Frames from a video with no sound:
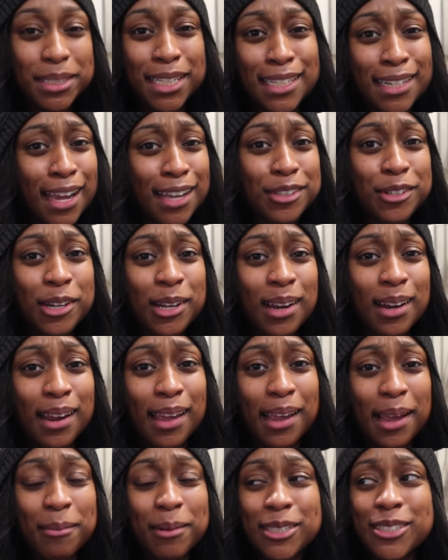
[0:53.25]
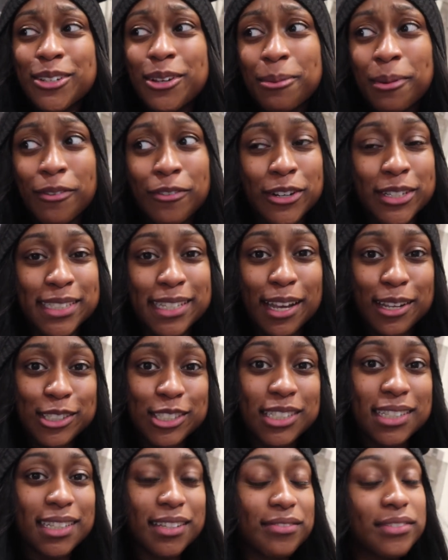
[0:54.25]
It's like 9:30 at night. I'm about to go to my friend's house.
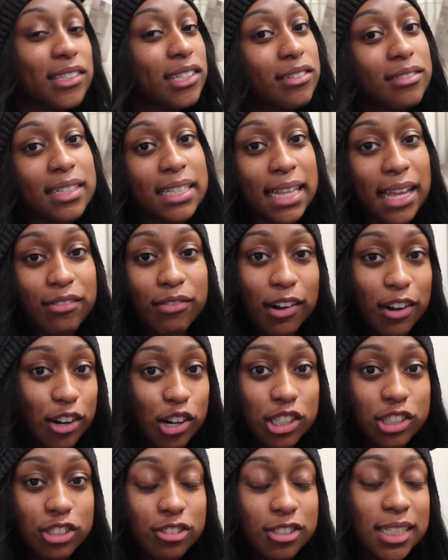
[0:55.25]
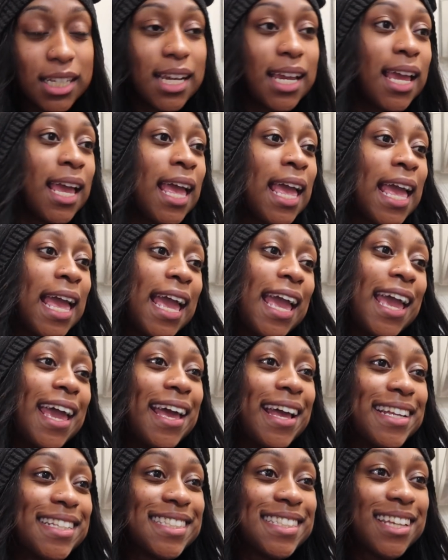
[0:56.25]
She lived literally like right across the street.
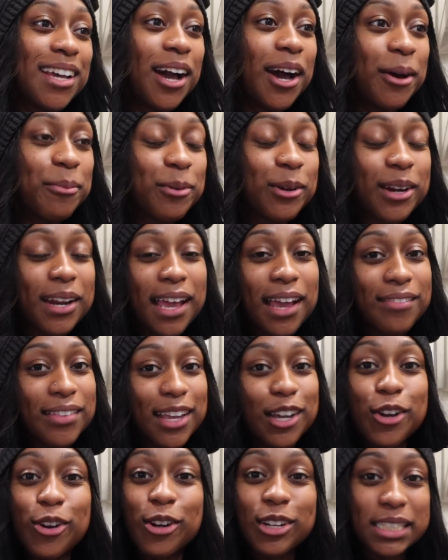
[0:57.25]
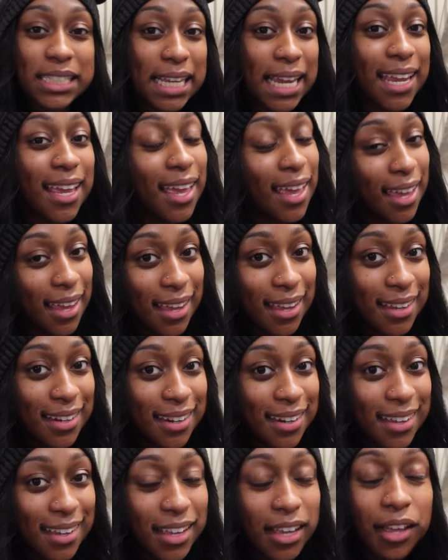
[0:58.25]
And we're gonna have like a girls' night
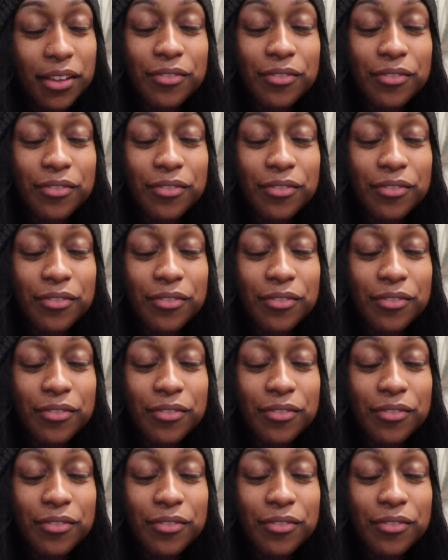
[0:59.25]
in.